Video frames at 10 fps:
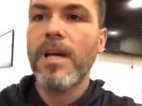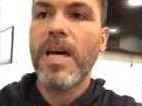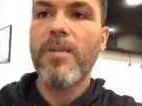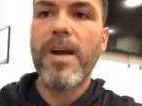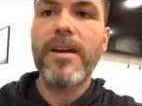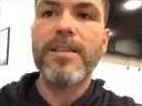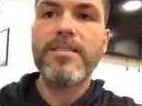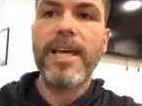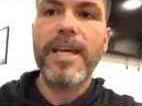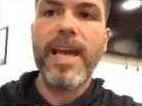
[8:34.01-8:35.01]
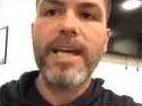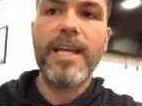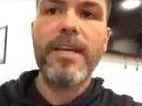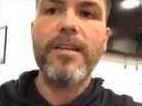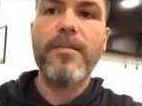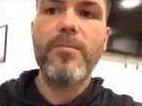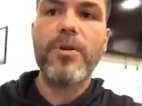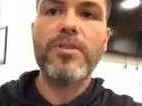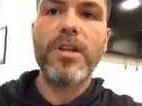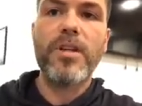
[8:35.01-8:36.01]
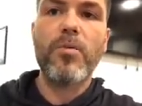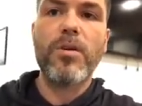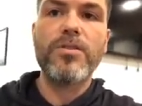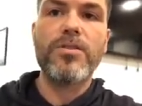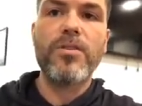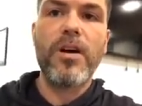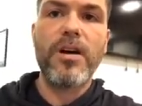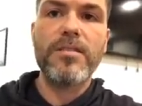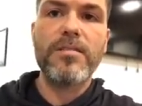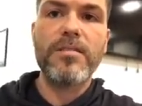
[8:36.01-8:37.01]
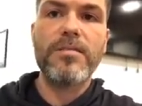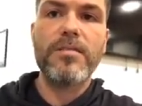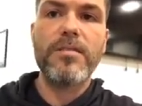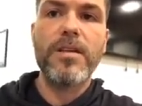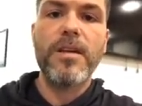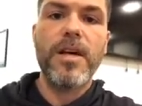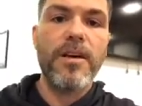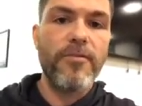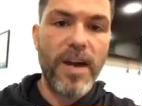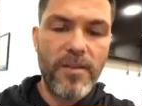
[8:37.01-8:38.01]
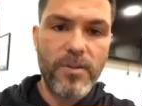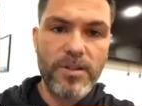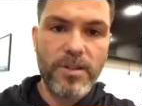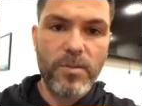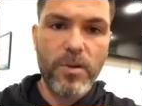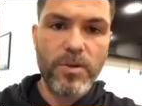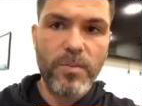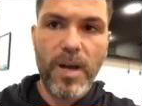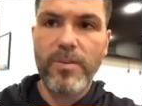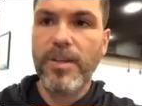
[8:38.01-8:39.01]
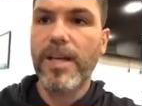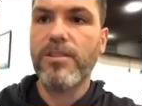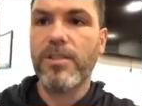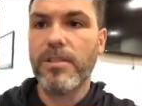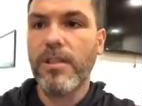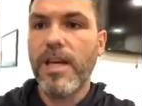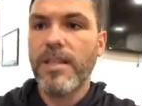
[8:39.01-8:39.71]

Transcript: Americans take 80% of the world's drugs at 5% of the world's population.